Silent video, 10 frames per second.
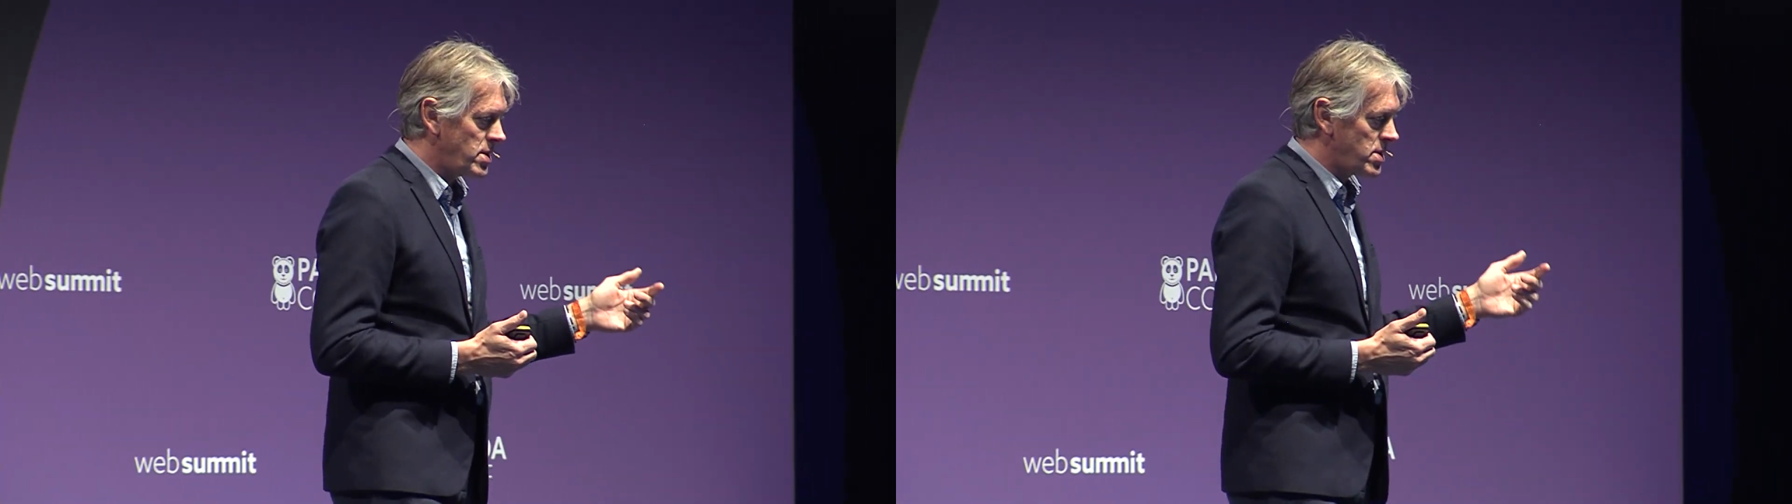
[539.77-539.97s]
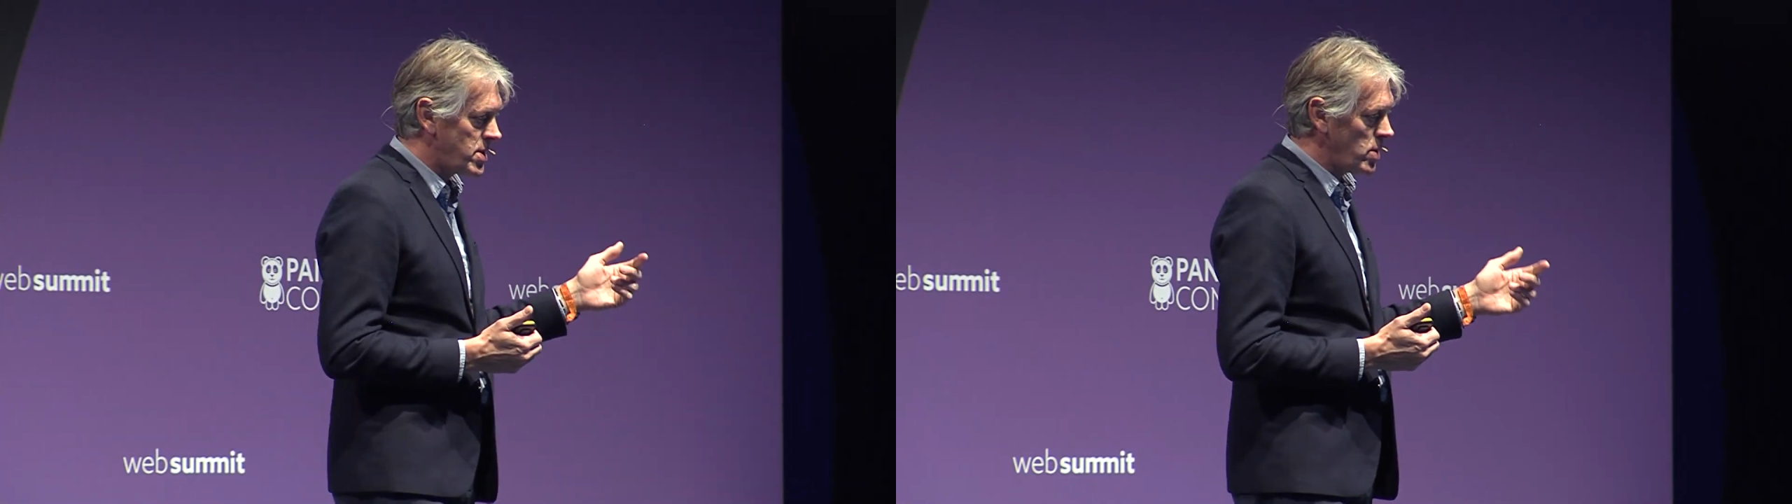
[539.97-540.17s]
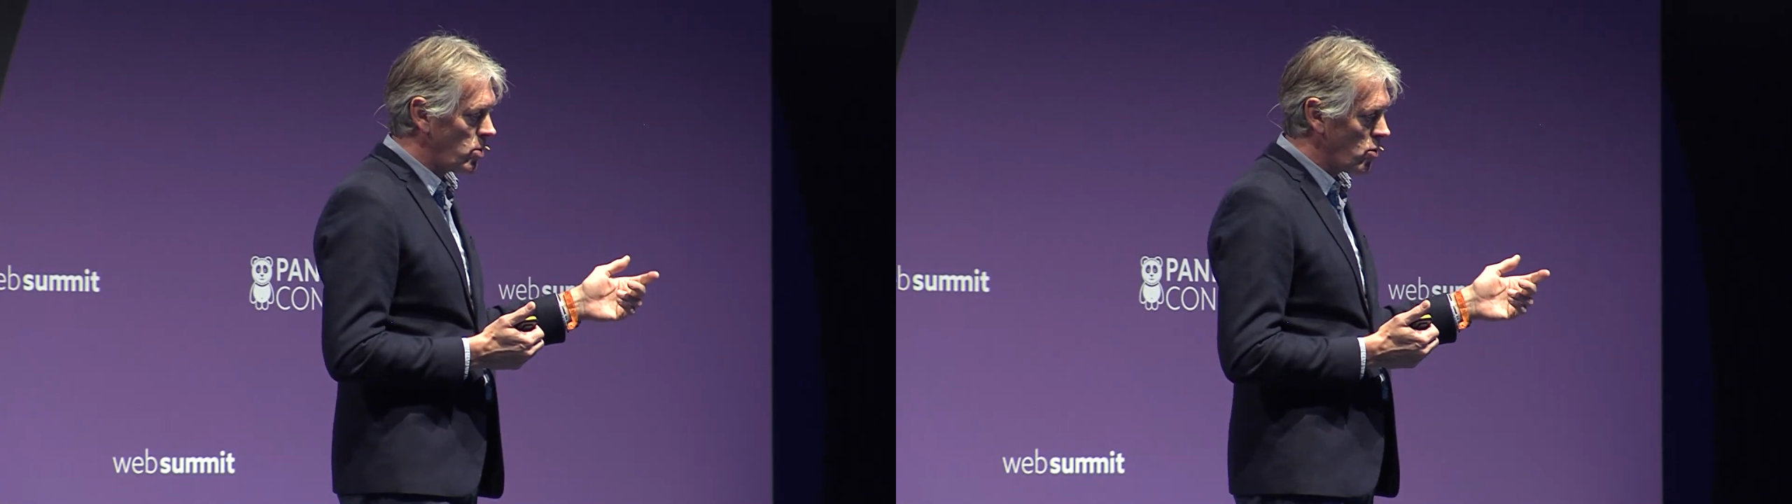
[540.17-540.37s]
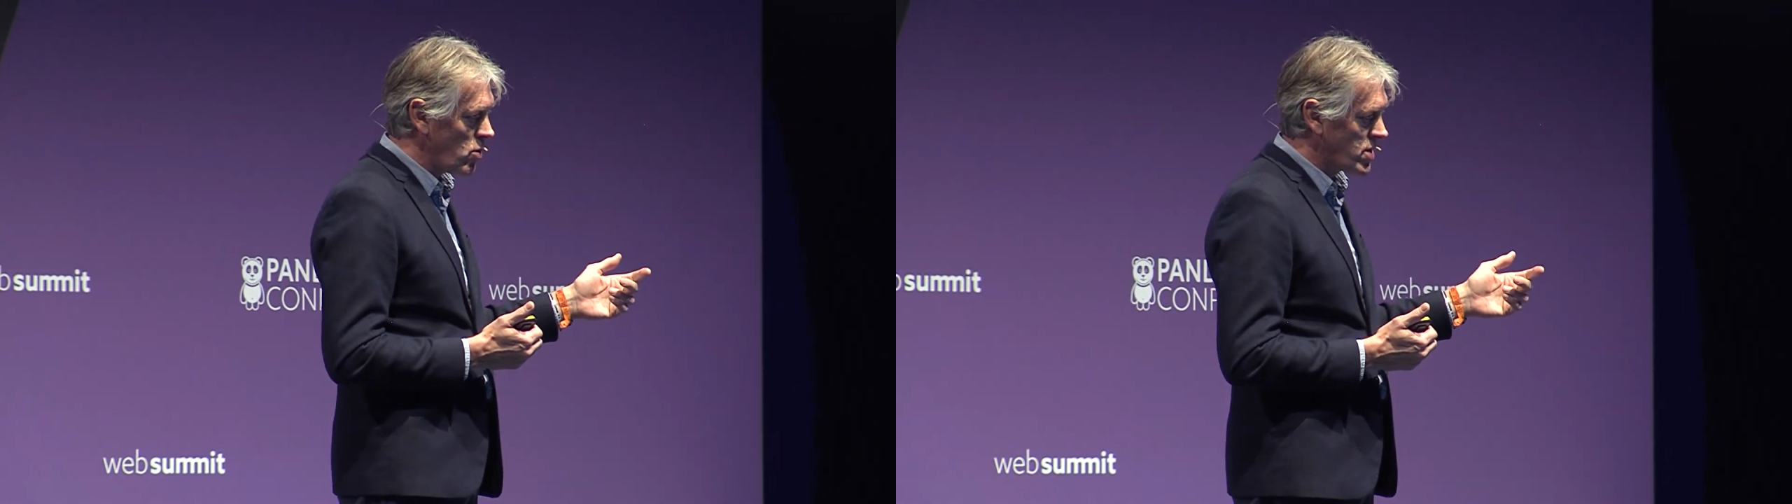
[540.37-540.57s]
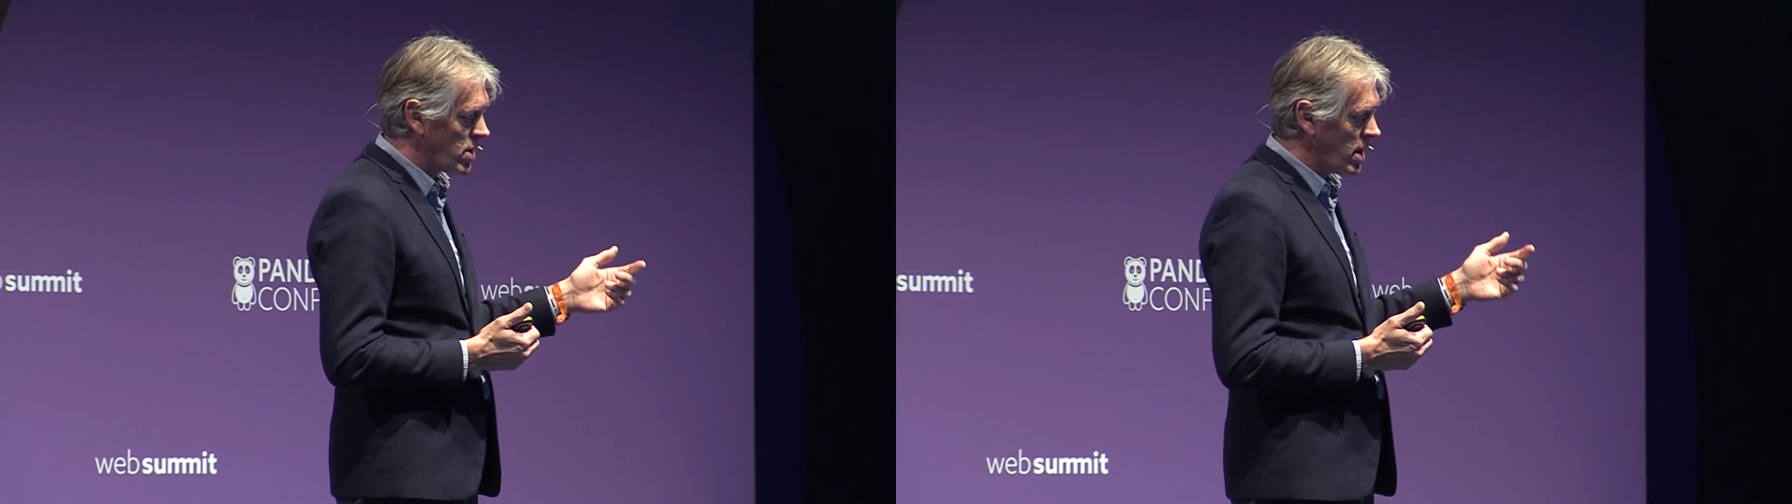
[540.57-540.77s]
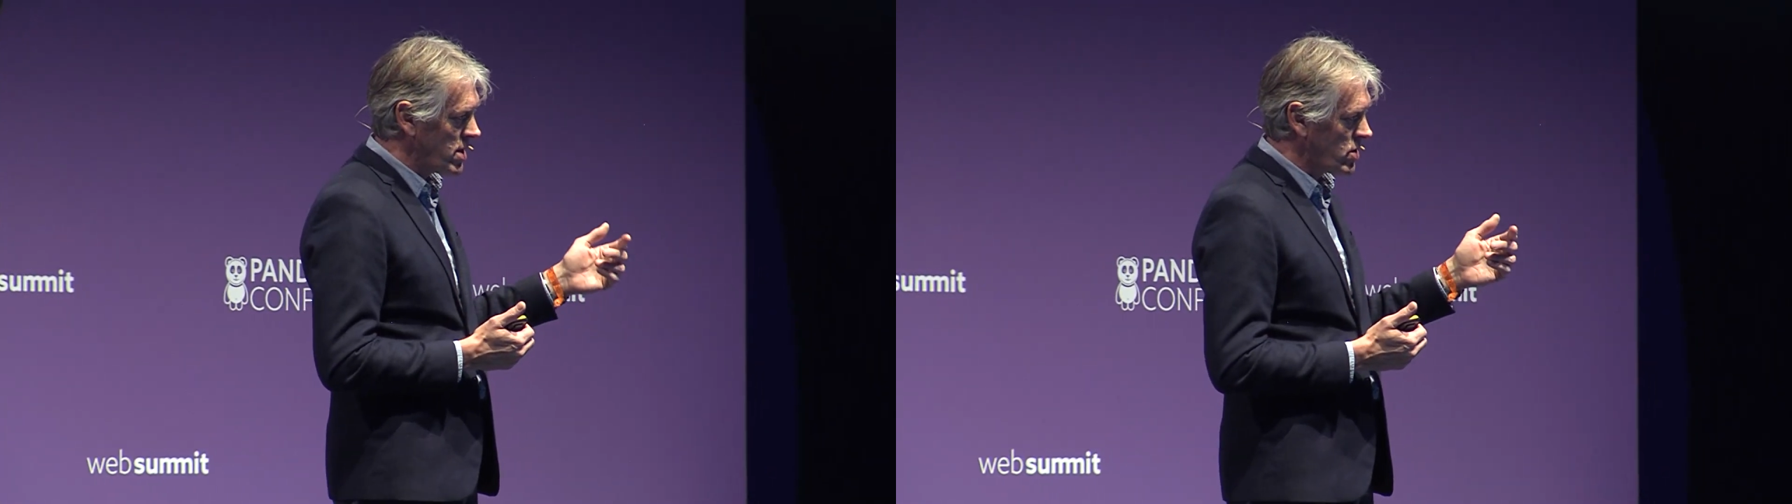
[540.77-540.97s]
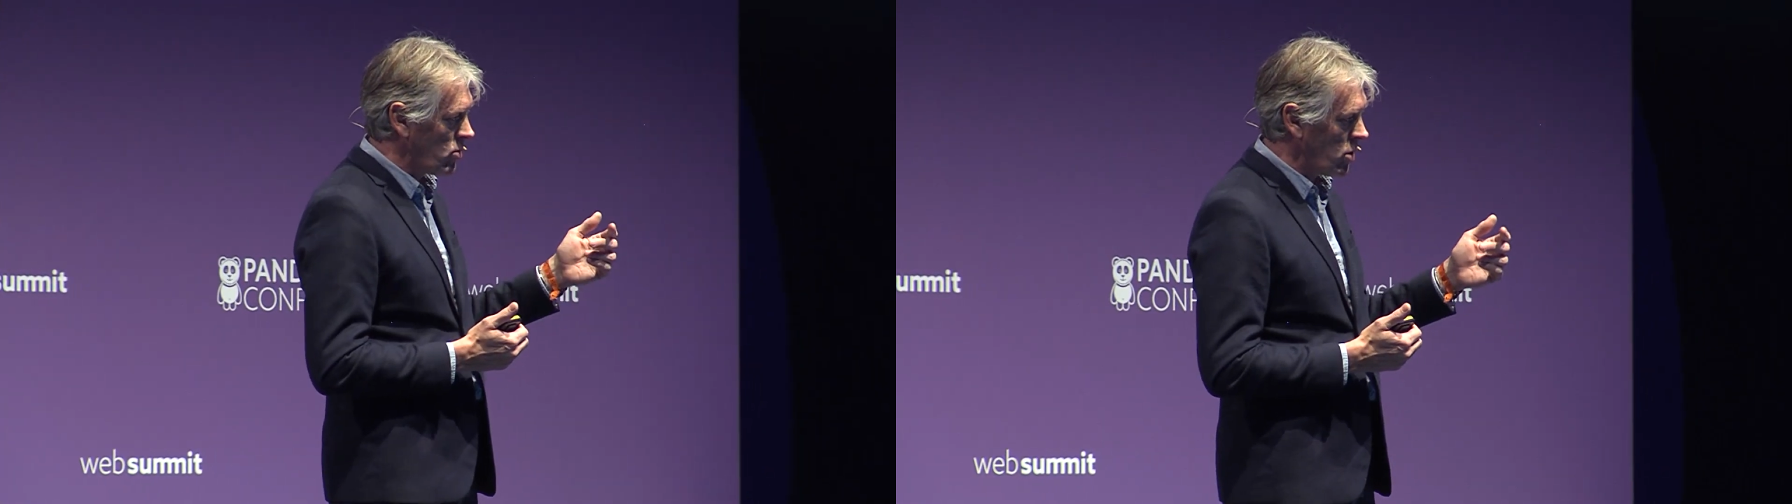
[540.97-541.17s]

to see what resonates and